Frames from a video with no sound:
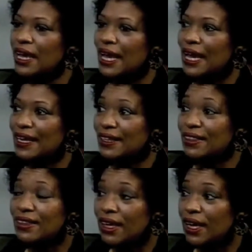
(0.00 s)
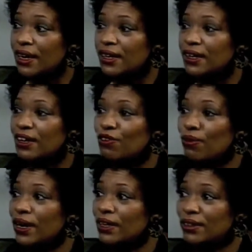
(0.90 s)
And then, if
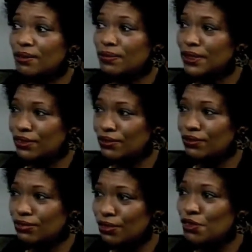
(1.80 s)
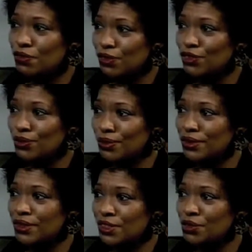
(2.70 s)
one is simply truthful to the
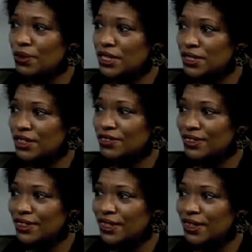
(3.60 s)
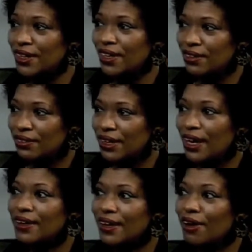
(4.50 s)
situation as you see it, you
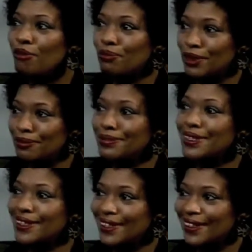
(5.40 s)
can't help but be